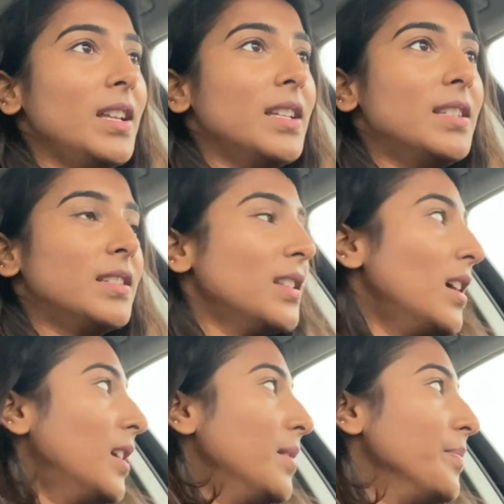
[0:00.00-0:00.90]
It's
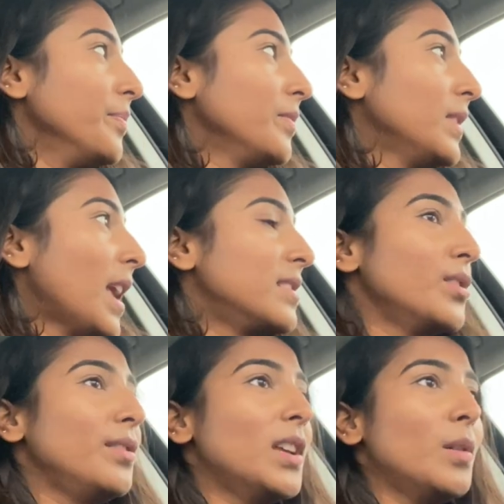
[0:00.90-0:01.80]
that
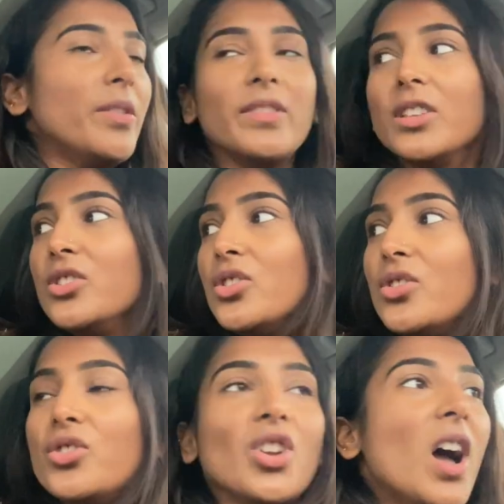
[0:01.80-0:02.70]
studio with the
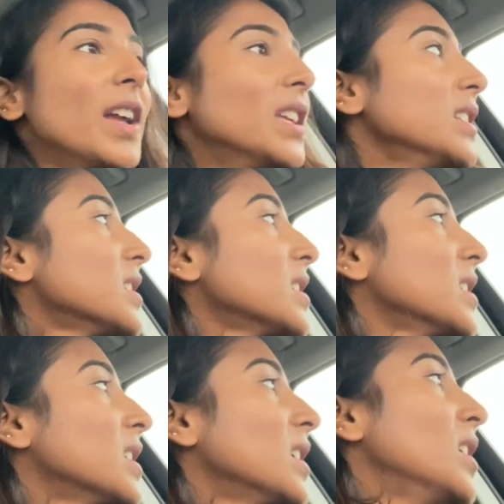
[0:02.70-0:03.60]
giant
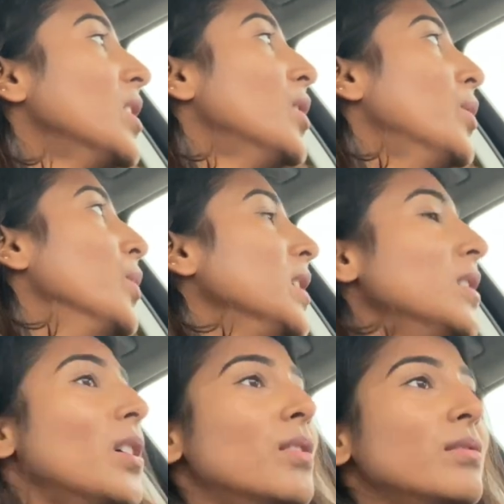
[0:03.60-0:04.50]

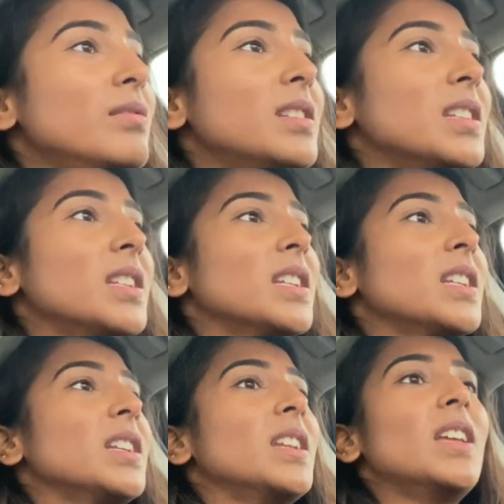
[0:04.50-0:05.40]
windows.
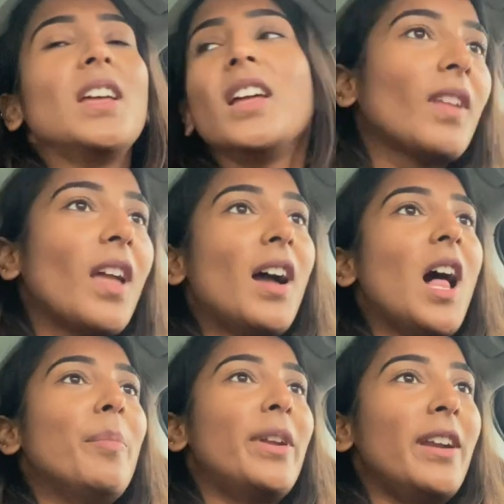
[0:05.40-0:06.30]

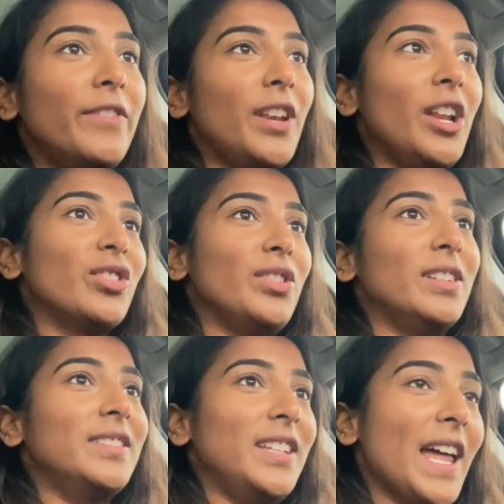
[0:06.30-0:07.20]
I'll put in footage so you
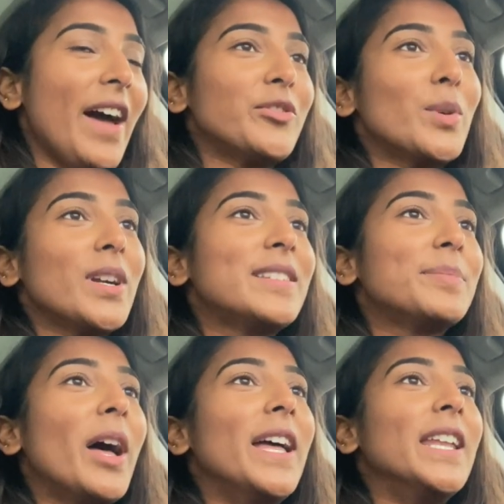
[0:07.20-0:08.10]
can see it afterwards,
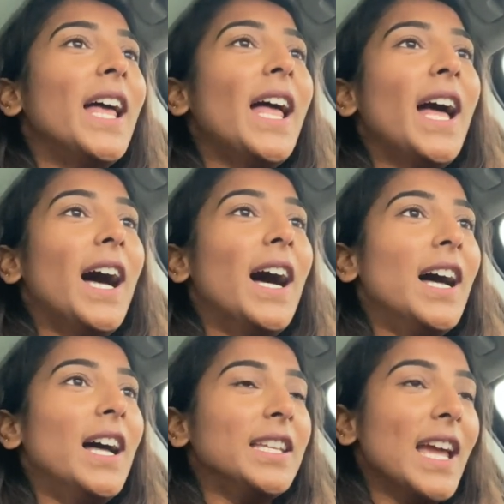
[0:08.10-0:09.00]
but
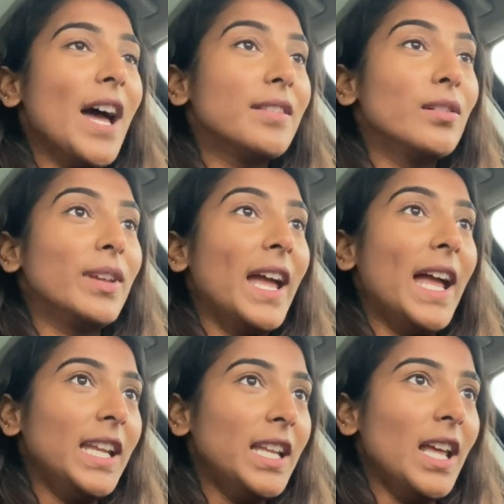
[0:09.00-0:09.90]
so
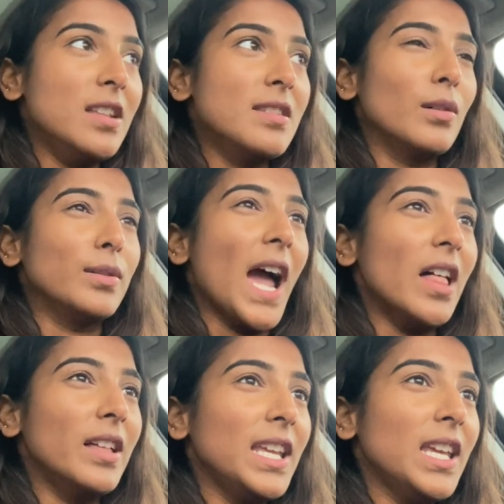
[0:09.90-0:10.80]
Canon and
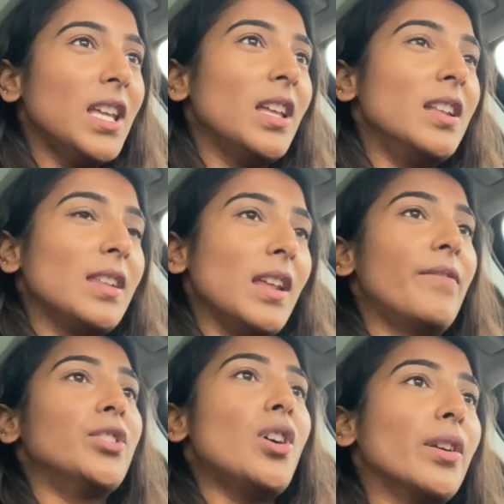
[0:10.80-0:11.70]
Focality, it's a
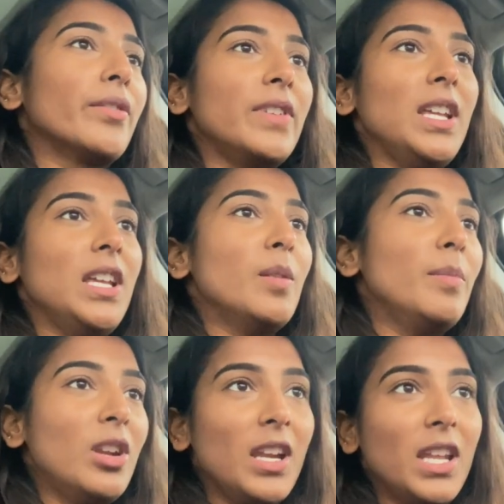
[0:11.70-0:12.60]
photography
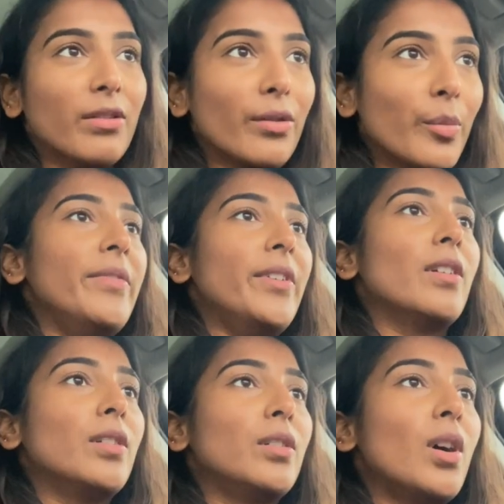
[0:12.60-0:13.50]
community group. They're
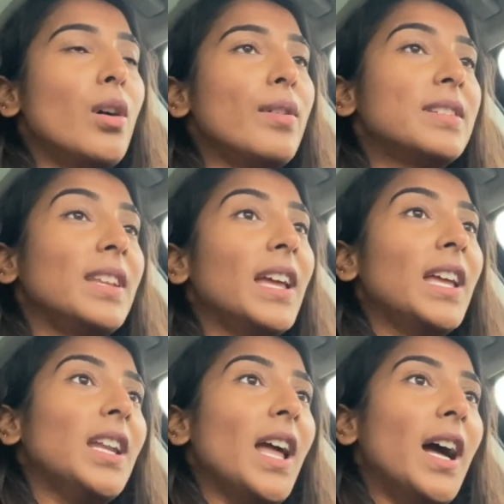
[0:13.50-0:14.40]
co-hosting
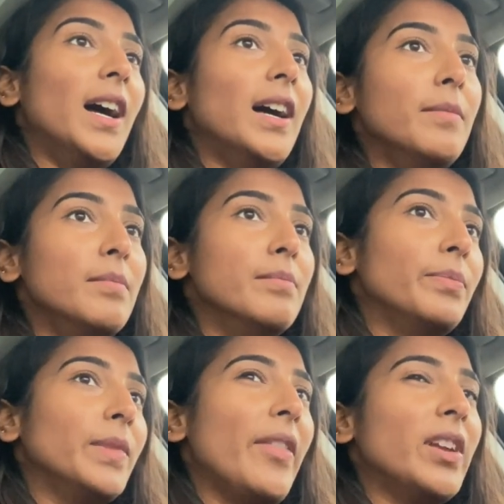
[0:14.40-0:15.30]
it.
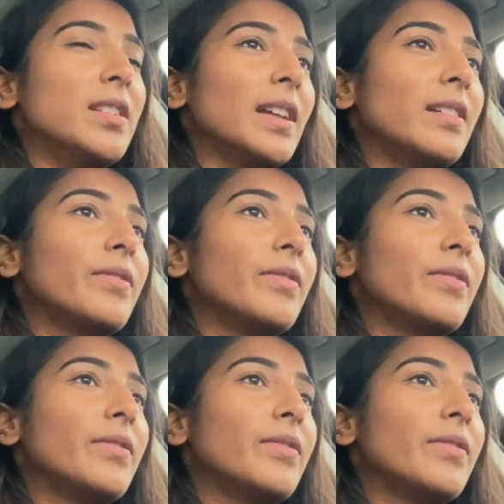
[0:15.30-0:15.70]
I think it's like